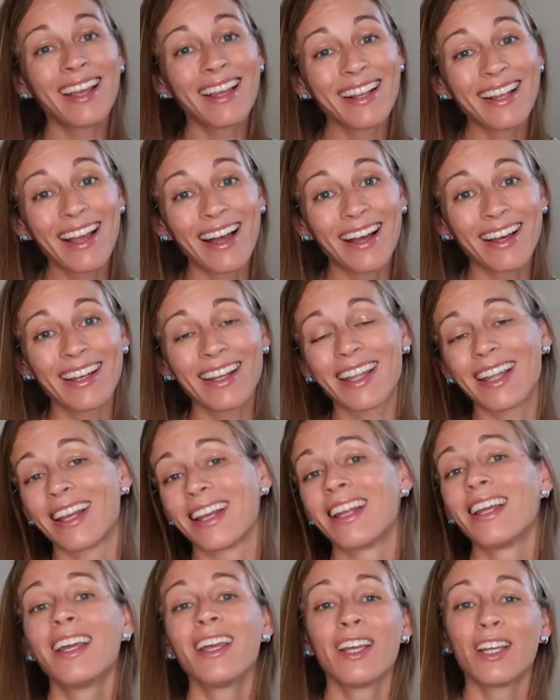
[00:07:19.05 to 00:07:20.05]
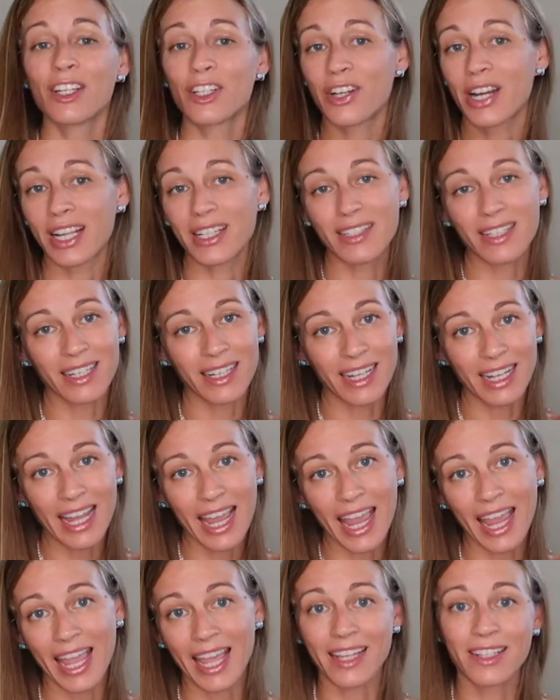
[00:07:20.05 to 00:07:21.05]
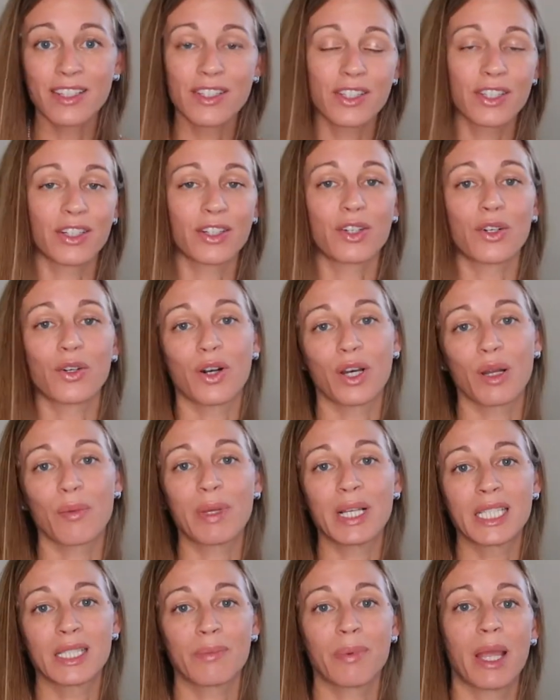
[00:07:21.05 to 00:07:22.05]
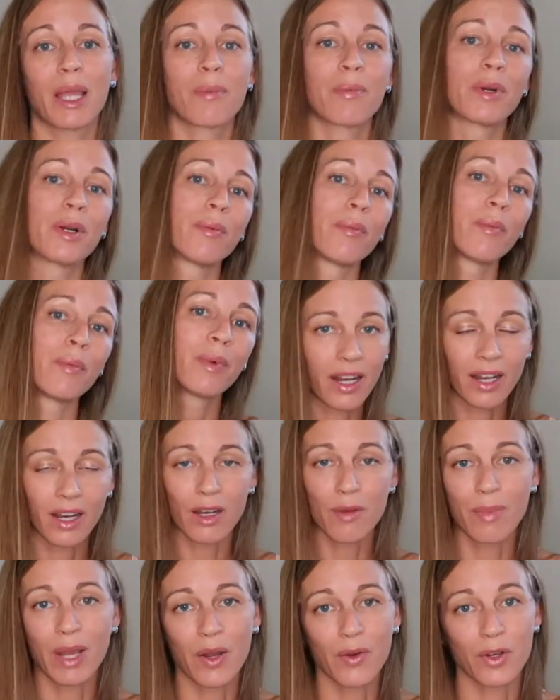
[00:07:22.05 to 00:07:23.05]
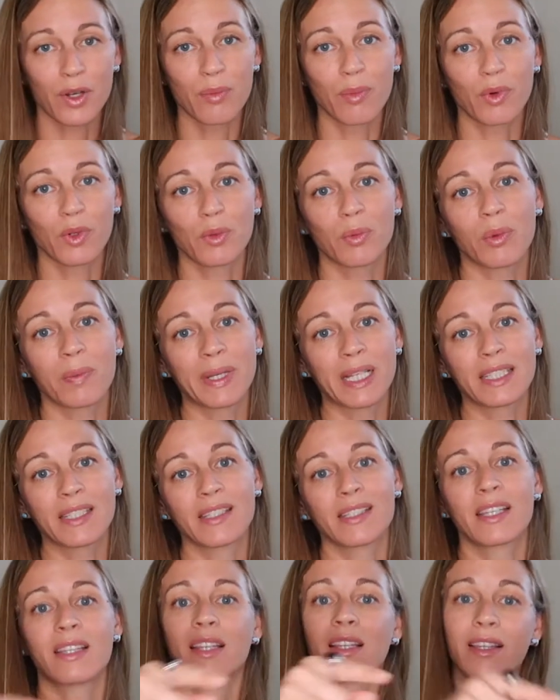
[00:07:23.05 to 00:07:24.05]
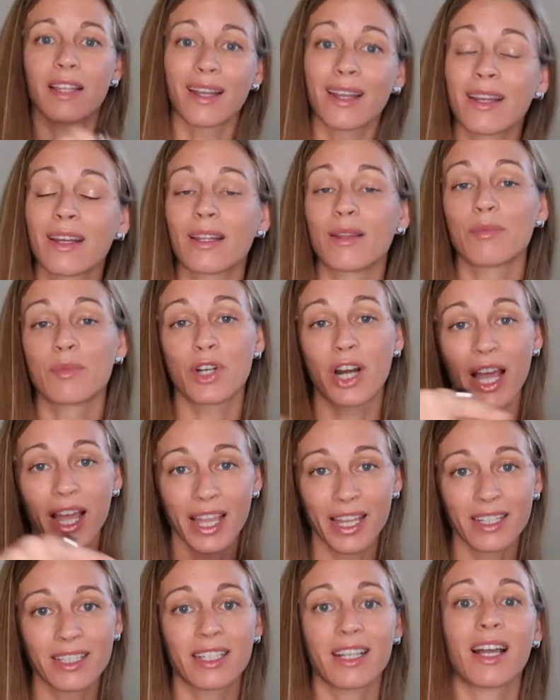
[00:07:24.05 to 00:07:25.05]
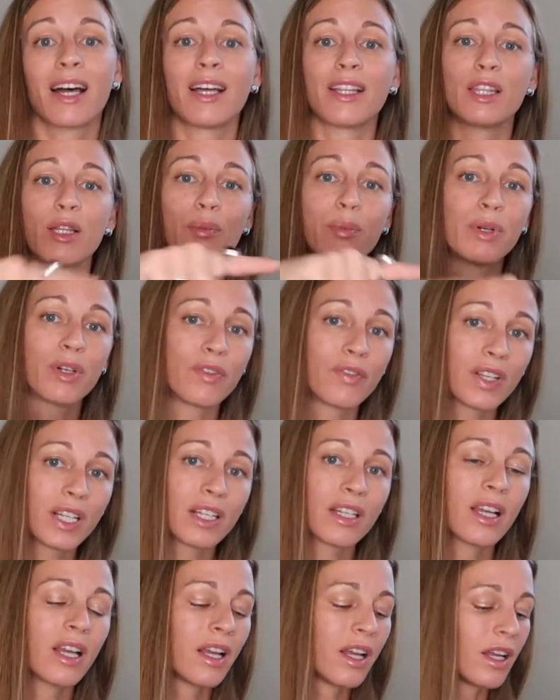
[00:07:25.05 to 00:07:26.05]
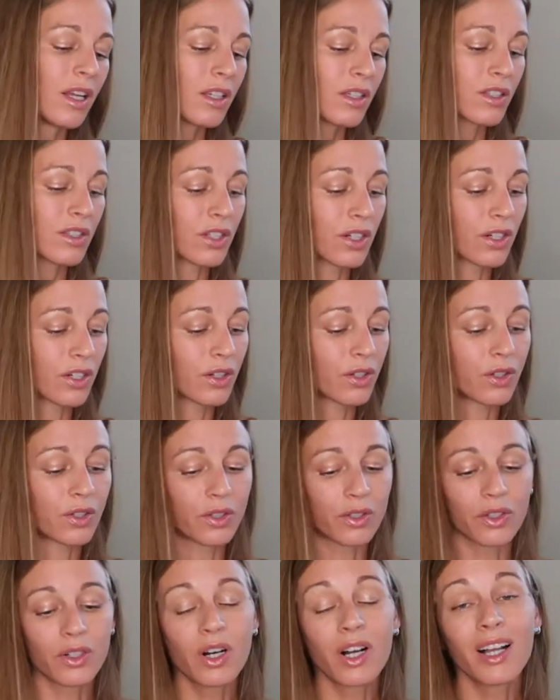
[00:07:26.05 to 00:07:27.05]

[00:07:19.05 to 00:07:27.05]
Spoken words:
Cutting, tracing a can circle on a piece of paper, cutting them out into multiple pieces and then letting them try to cut the perfect circle.